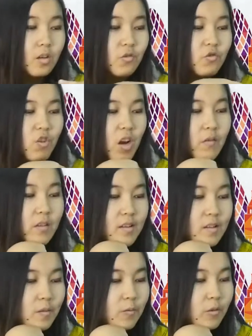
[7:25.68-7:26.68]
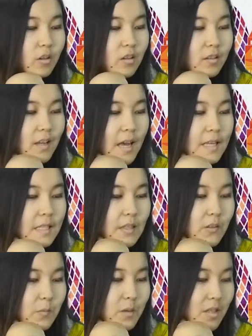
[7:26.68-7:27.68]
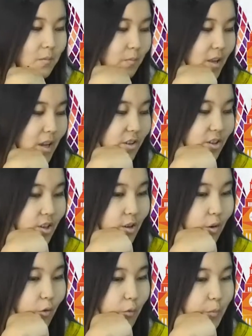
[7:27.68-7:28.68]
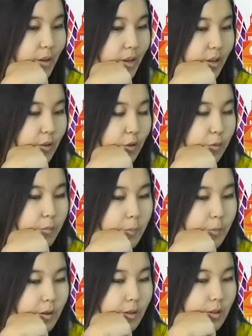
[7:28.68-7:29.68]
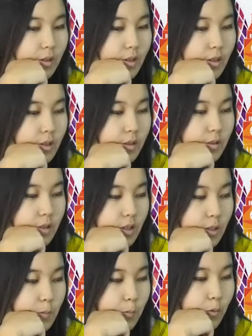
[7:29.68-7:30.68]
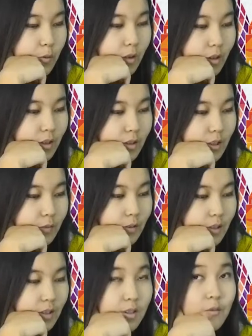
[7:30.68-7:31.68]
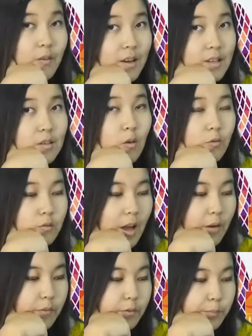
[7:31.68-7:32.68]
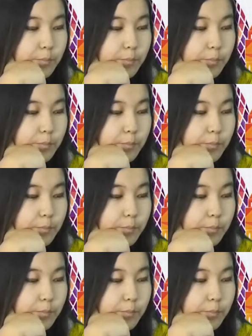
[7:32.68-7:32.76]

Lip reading: Traveling the world has given me the pleasure of meeting new people to explore different ways of life.